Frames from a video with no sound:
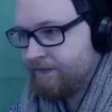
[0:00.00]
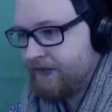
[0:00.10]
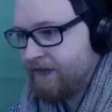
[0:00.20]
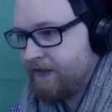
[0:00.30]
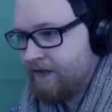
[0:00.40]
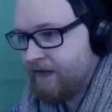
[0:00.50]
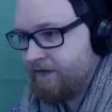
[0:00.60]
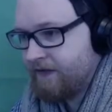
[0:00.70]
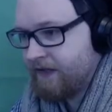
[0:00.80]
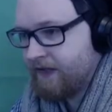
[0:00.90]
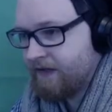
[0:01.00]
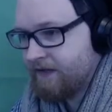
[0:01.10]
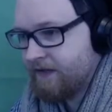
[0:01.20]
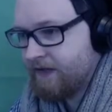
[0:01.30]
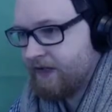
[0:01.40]
you can definitely get
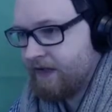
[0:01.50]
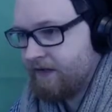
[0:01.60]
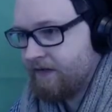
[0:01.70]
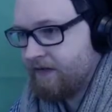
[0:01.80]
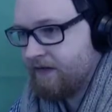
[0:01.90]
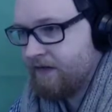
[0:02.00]
stuck easy.